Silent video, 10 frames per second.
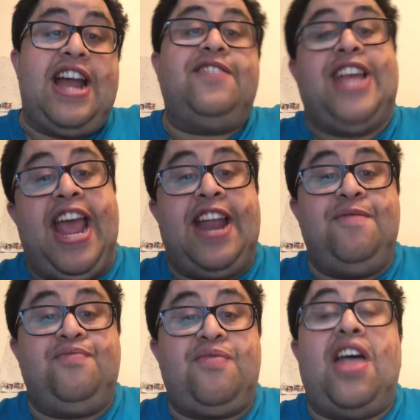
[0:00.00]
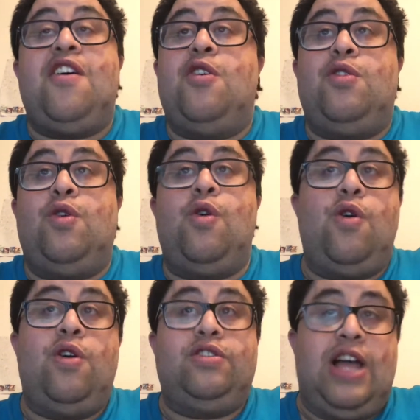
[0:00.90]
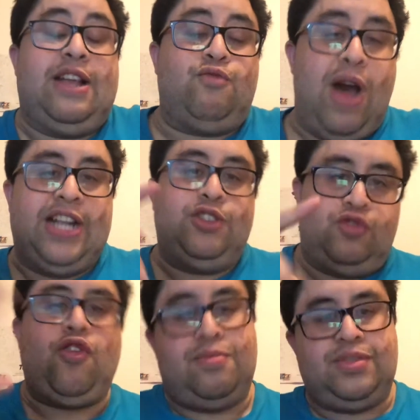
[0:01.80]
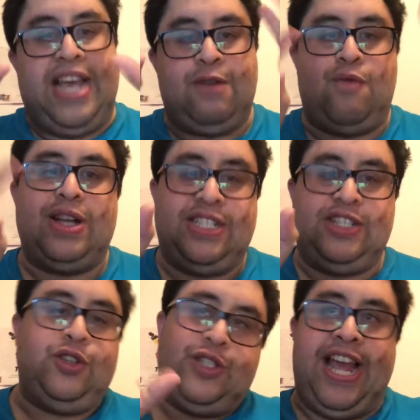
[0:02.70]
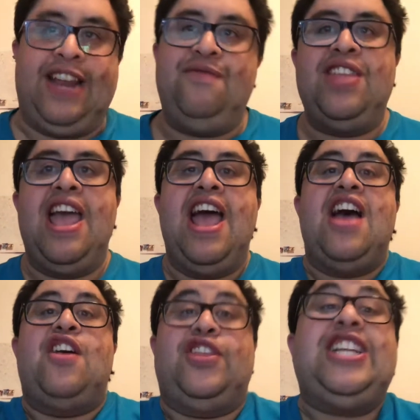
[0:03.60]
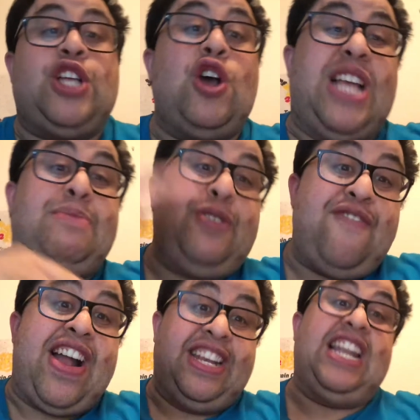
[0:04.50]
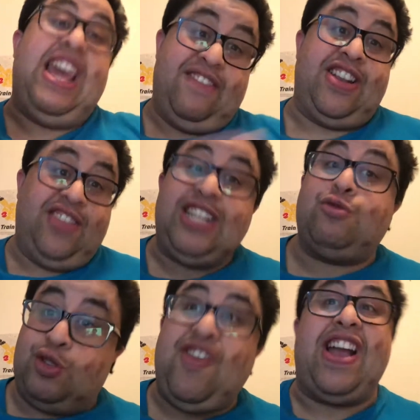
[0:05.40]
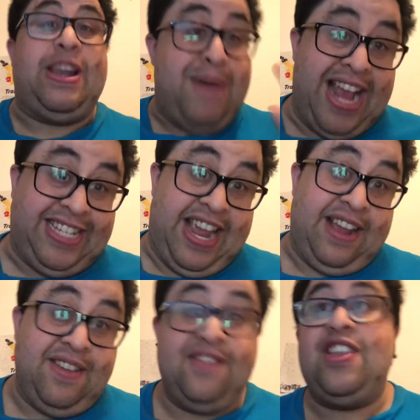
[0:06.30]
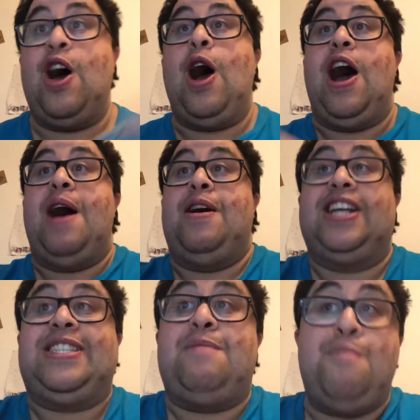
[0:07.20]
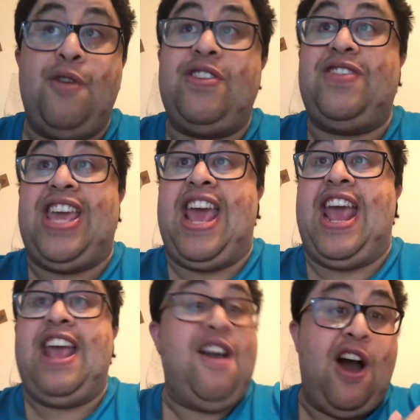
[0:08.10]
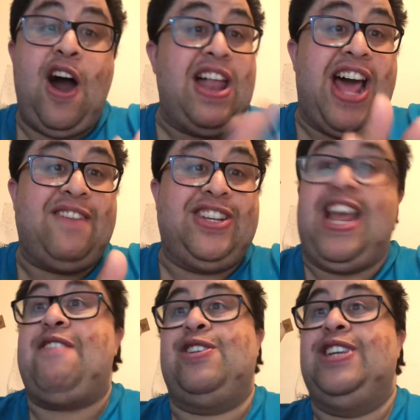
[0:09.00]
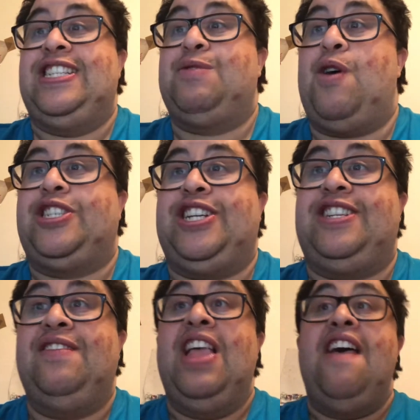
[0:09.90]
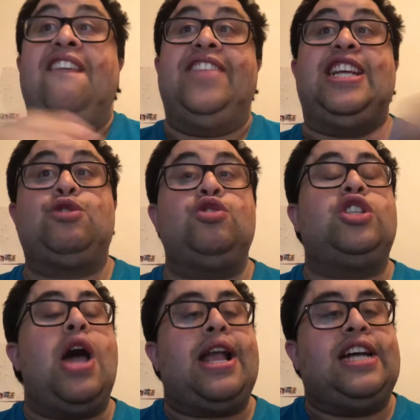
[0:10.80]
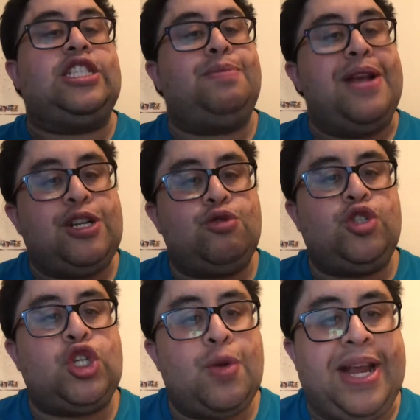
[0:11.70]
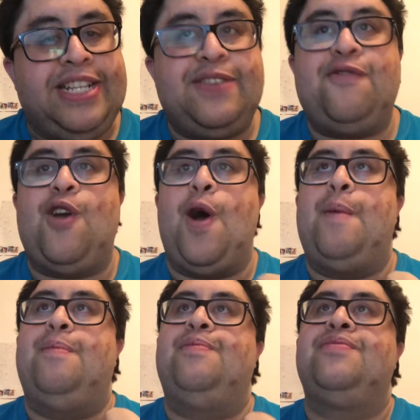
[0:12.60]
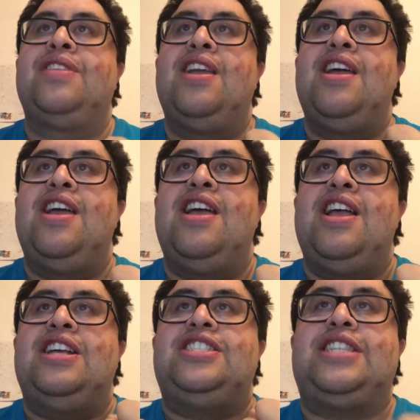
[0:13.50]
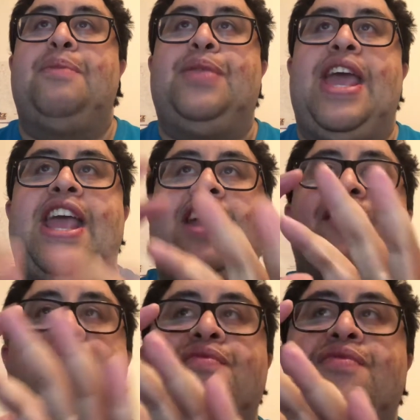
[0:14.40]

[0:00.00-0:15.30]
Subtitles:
out of 10, or like 1 from 10, 1 to 10. This goes up to fucking 11. This was fucking amazing. Like I said, movie of the year. I love it. Everyone needs to watch it. This was like a special treat from something